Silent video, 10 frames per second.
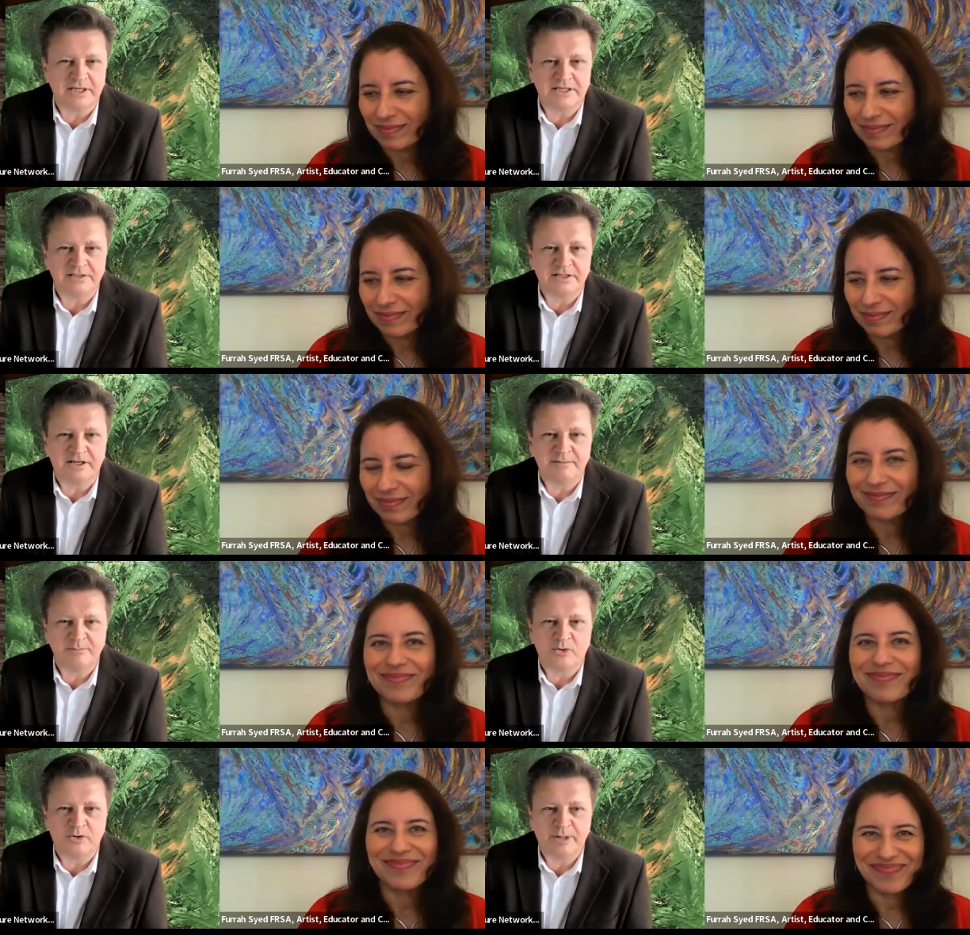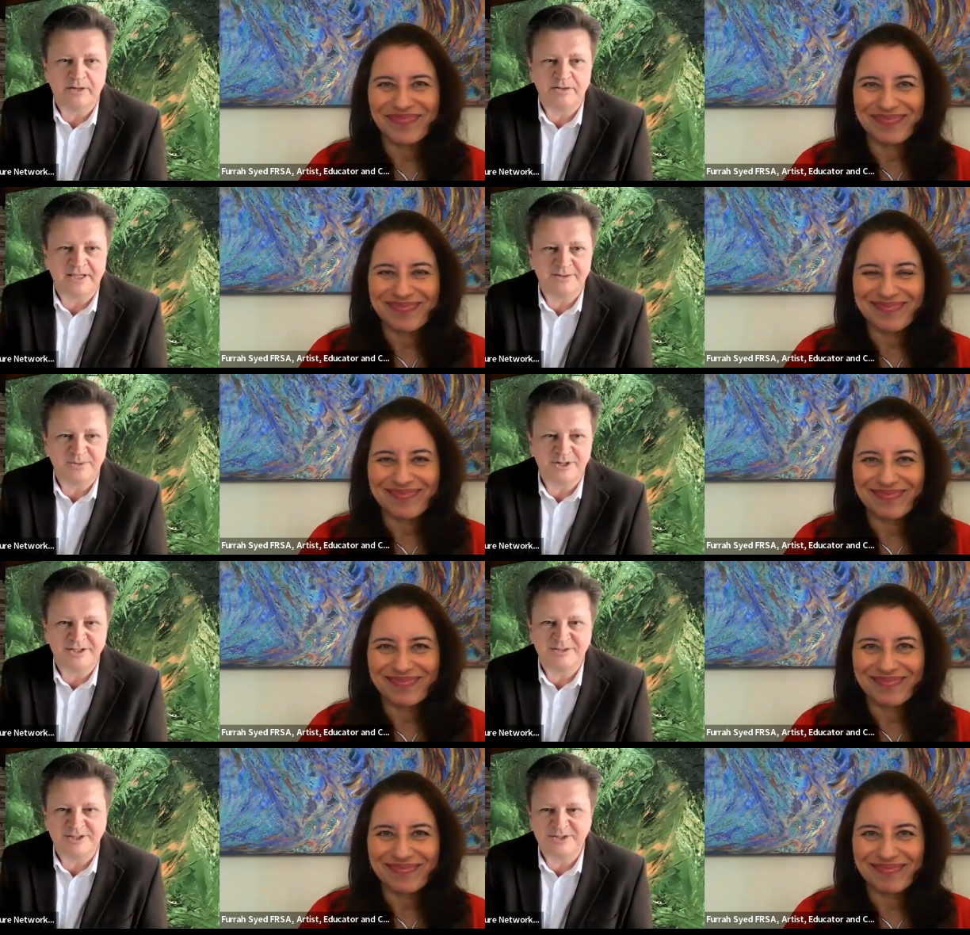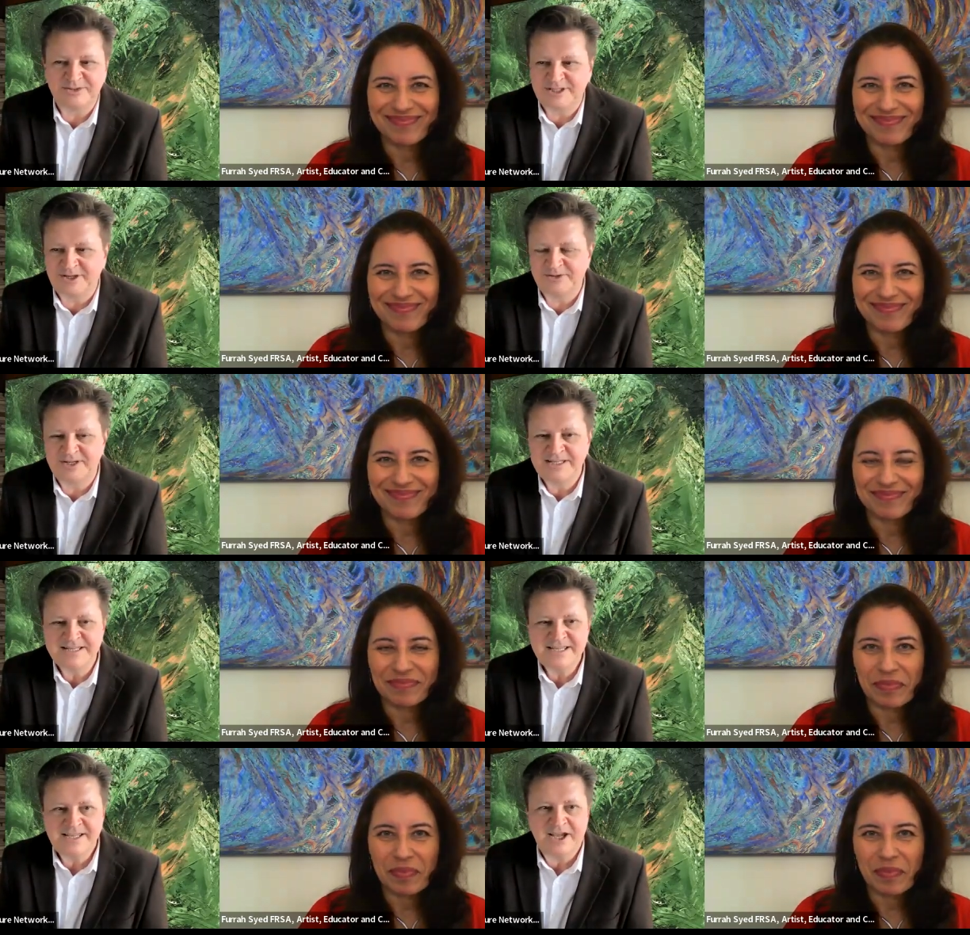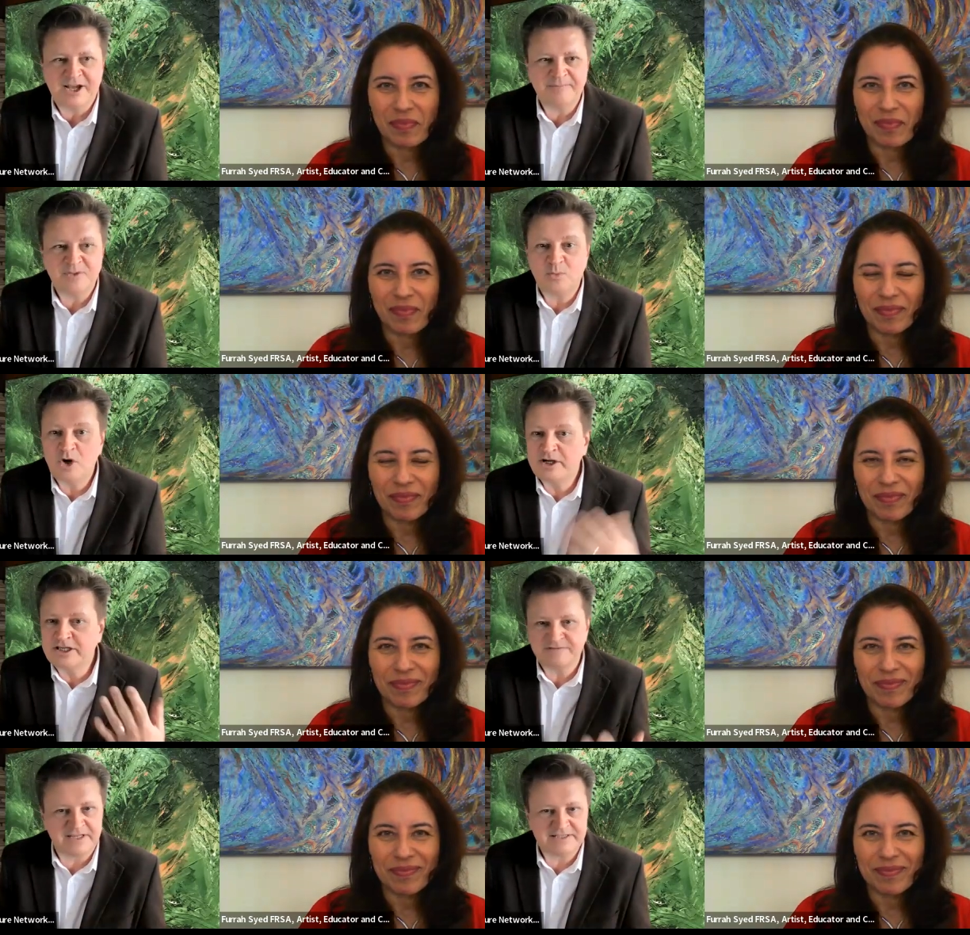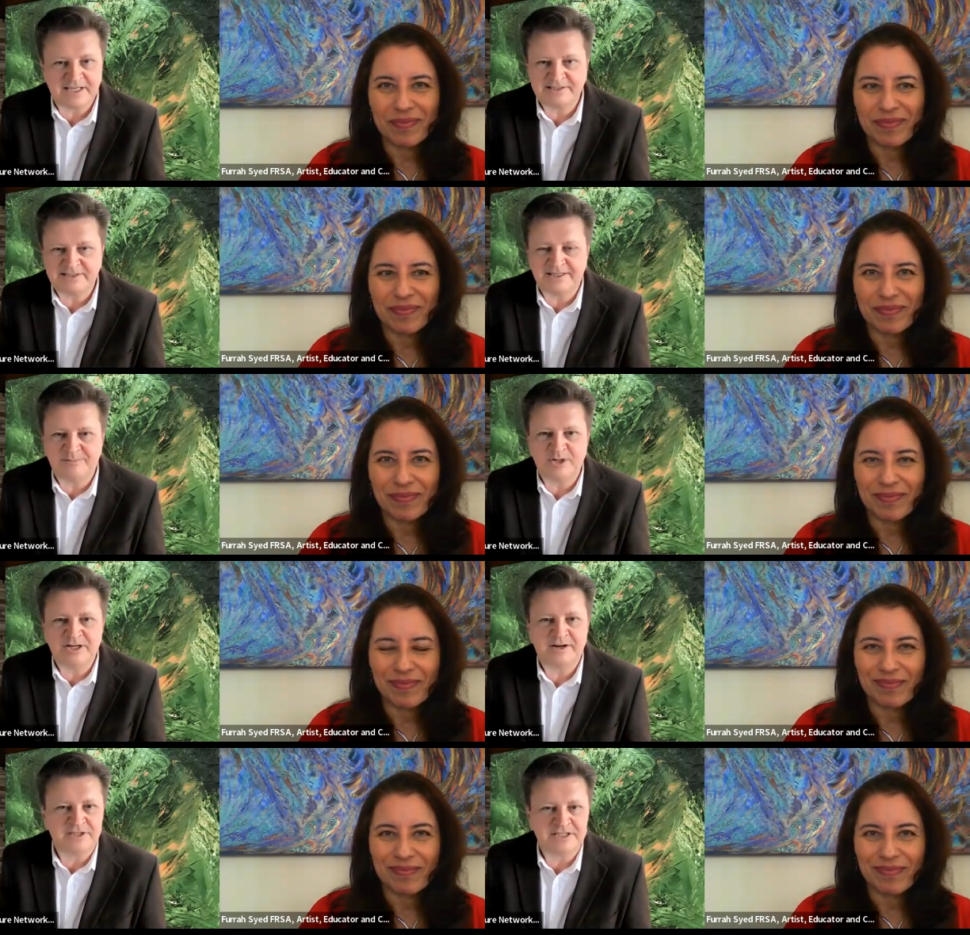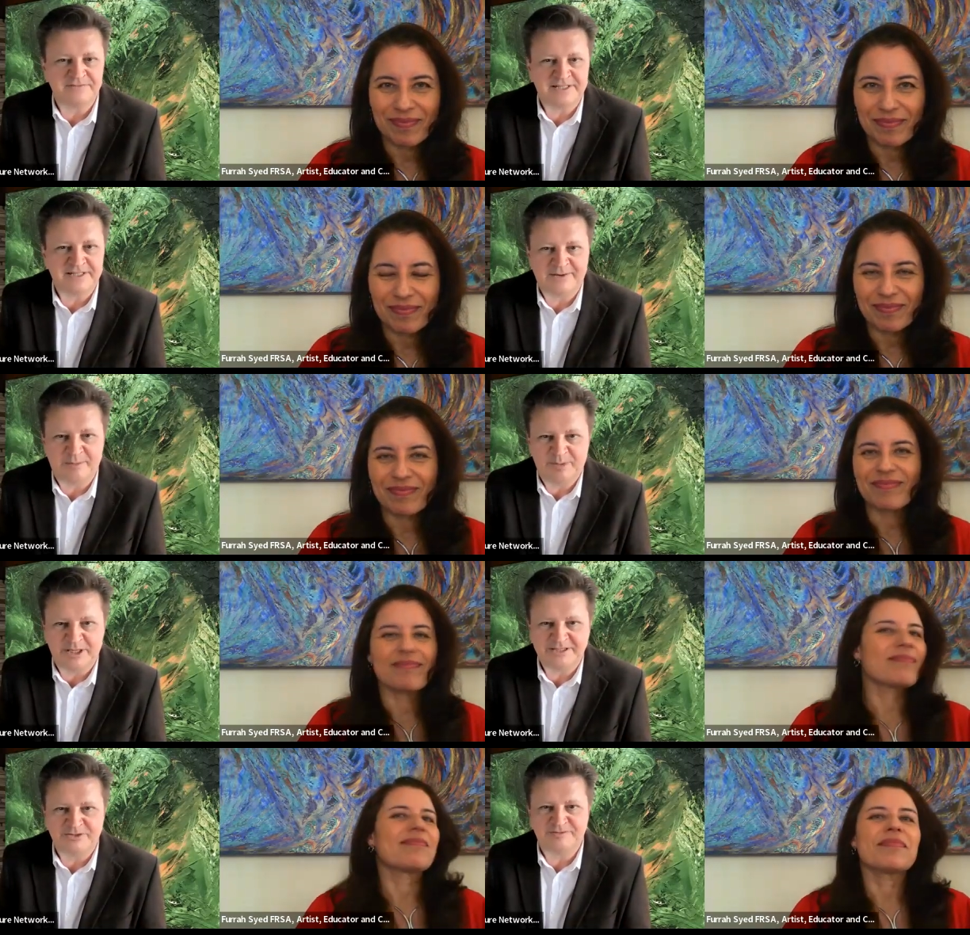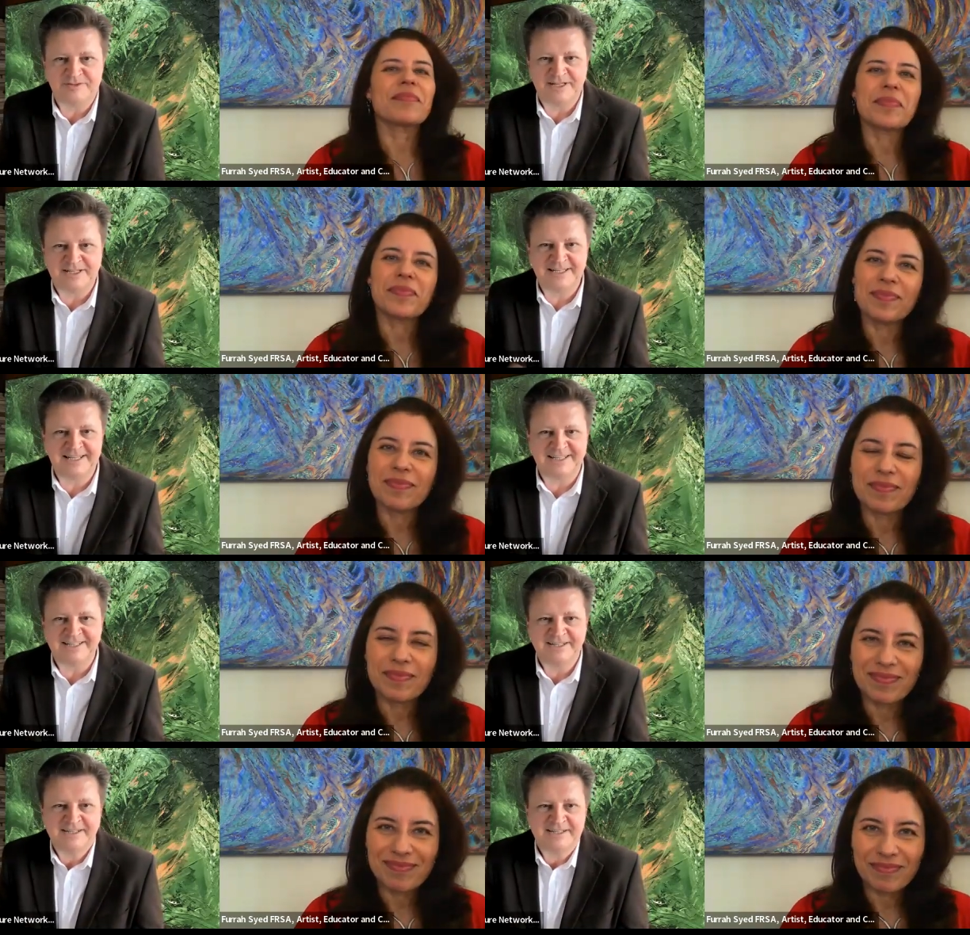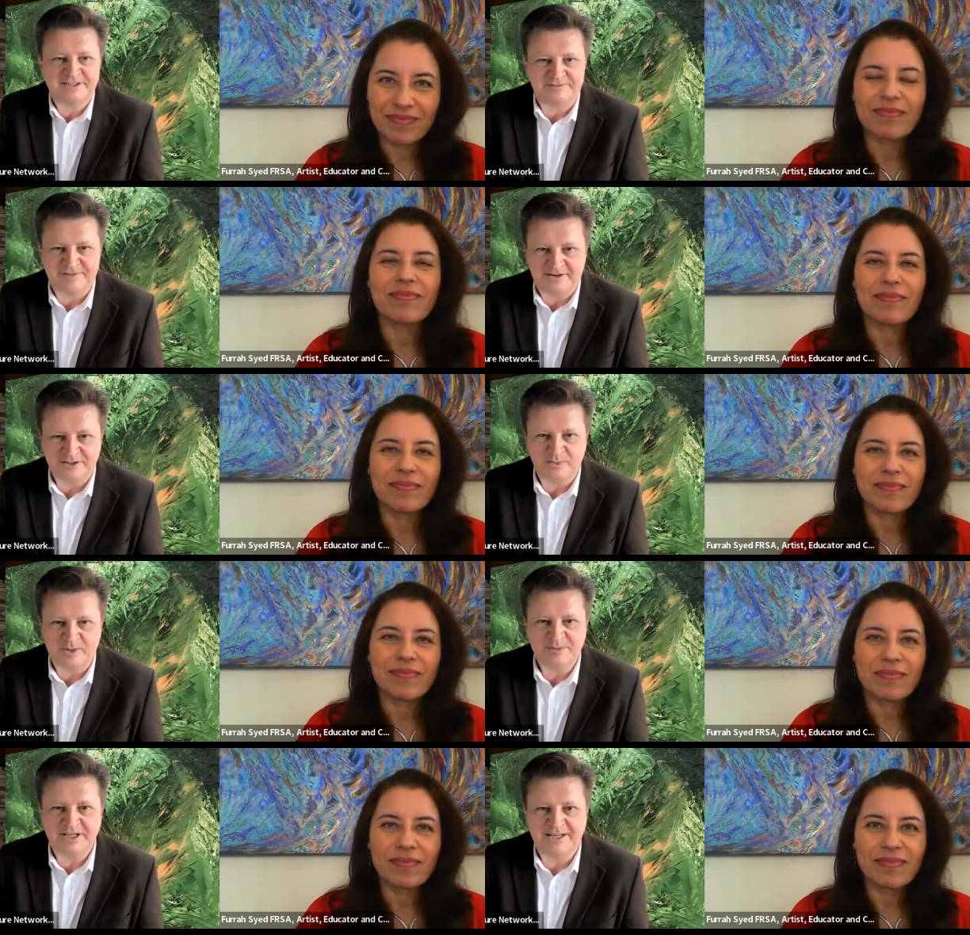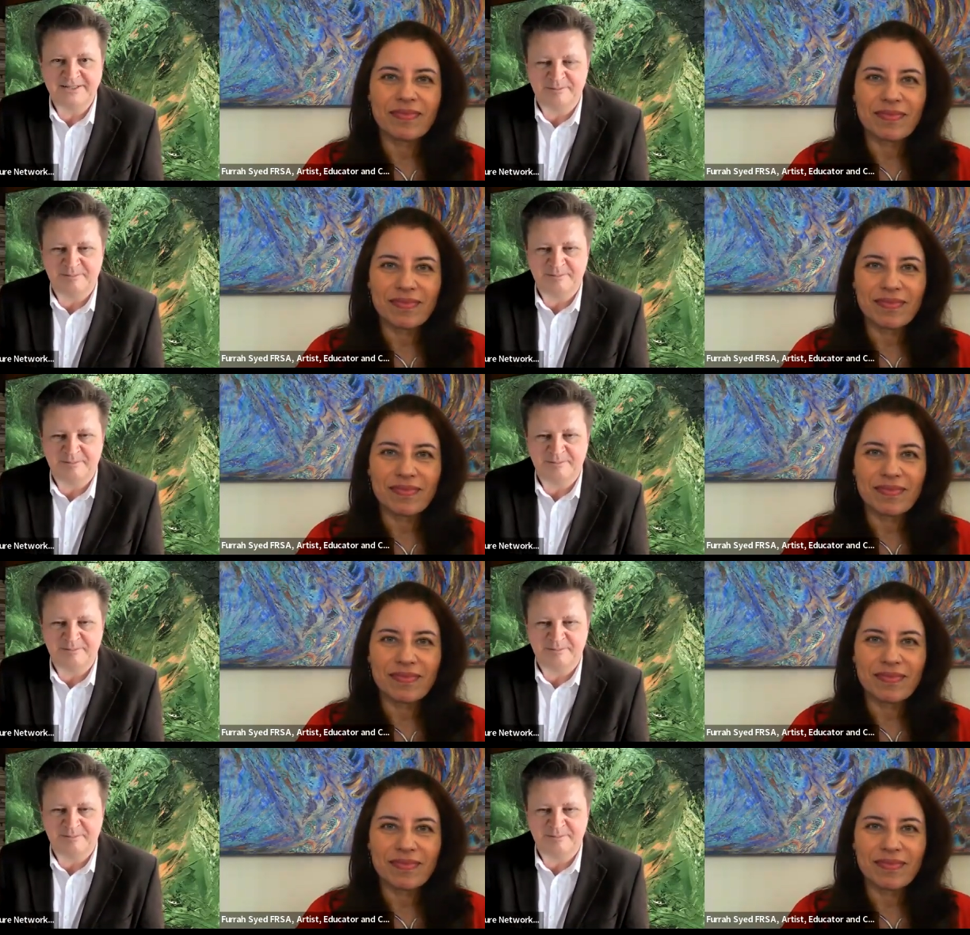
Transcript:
Speaker 1: keen to learn more about the other work you do. So the work is fantastic, and wherever this video appears, you'll find a link to Farrah's website.